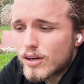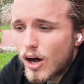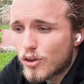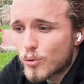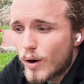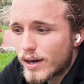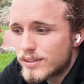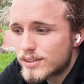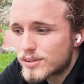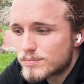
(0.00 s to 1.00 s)

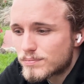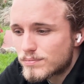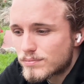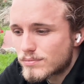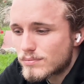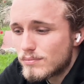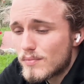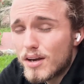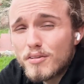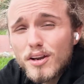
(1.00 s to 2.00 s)
Otherwise,
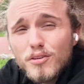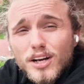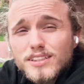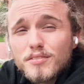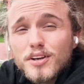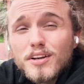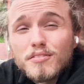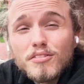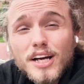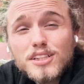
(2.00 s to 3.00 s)
if any of you guys have any
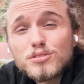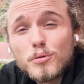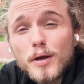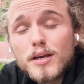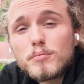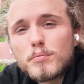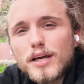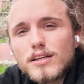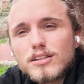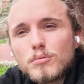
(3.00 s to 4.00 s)
advice for me,
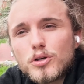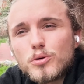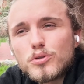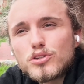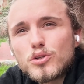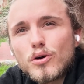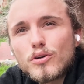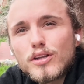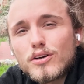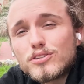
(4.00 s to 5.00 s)
being someone who is
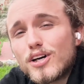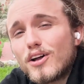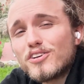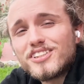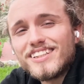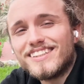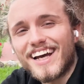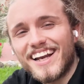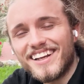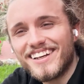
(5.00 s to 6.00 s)
$200,000 in
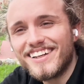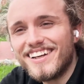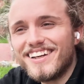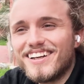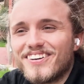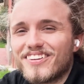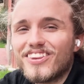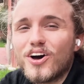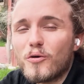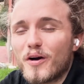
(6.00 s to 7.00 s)
debt with
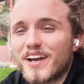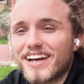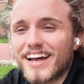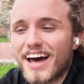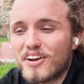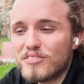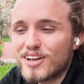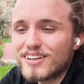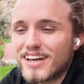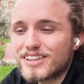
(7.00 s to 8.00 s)
no way to get out of
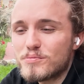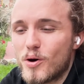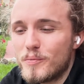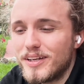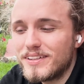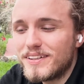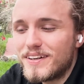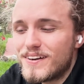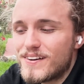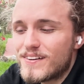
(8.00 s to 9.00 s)
it at the moment,
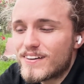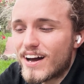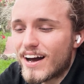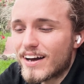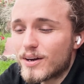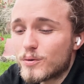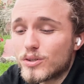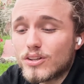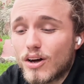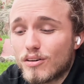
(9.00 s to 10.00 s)
I
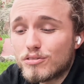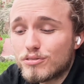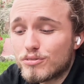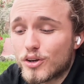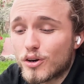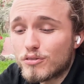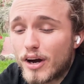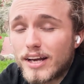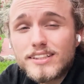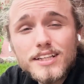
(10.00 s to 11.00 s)
would love your
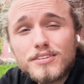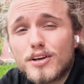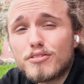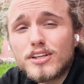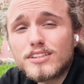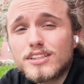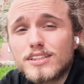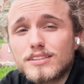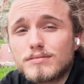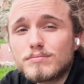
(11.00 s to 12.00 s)
advice, even if
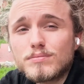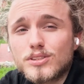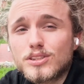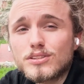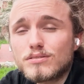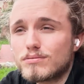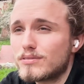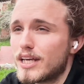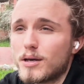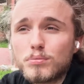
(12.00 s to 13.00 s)
it's
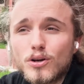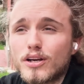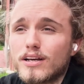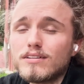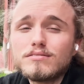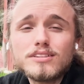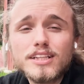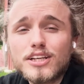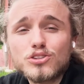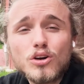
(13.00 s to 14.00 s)
keep looking,
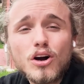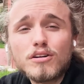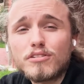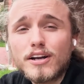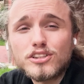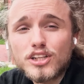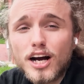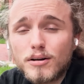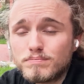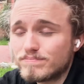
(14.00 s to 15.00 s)
stay strong, find a job.